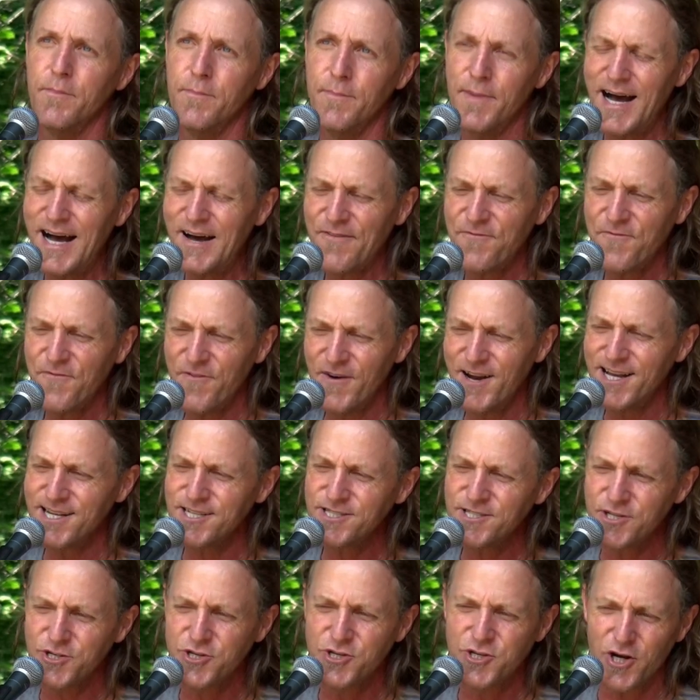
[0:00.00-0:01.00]
My
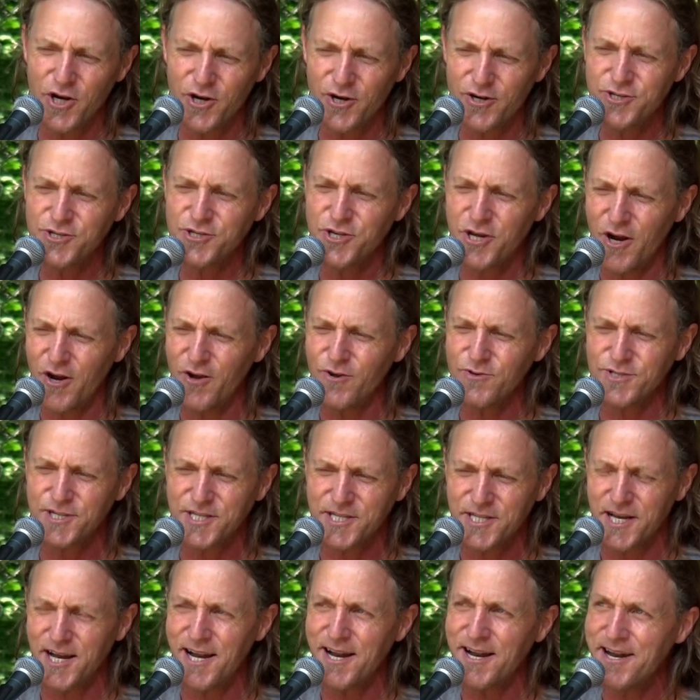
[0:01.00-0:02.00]
friends at church on
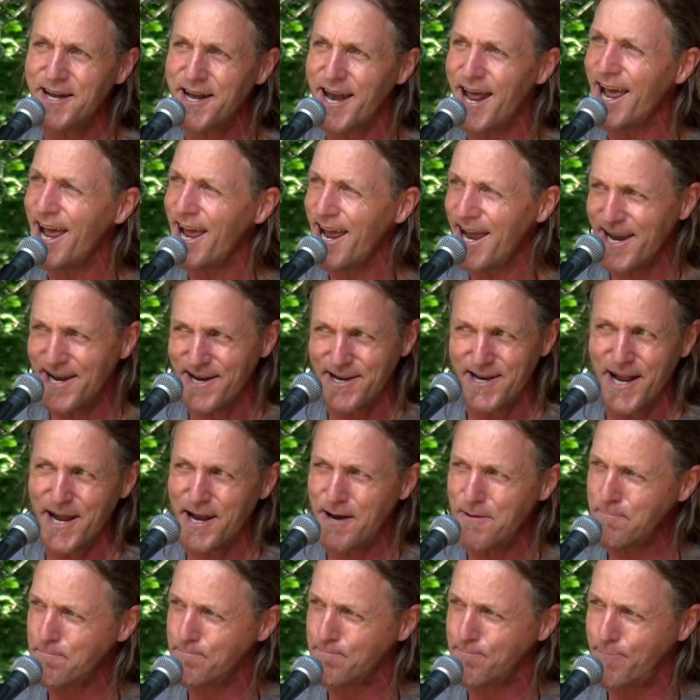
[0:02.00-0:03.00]
Sunday and
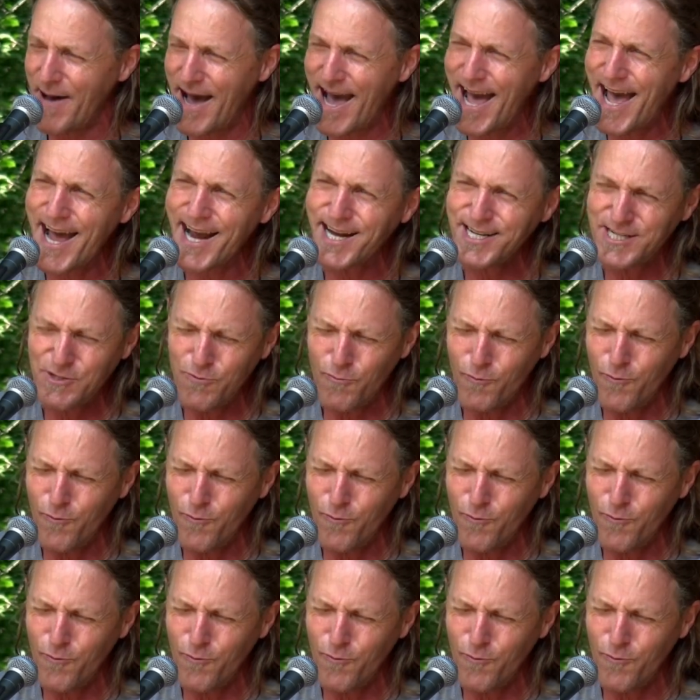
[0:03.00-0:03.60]
then back to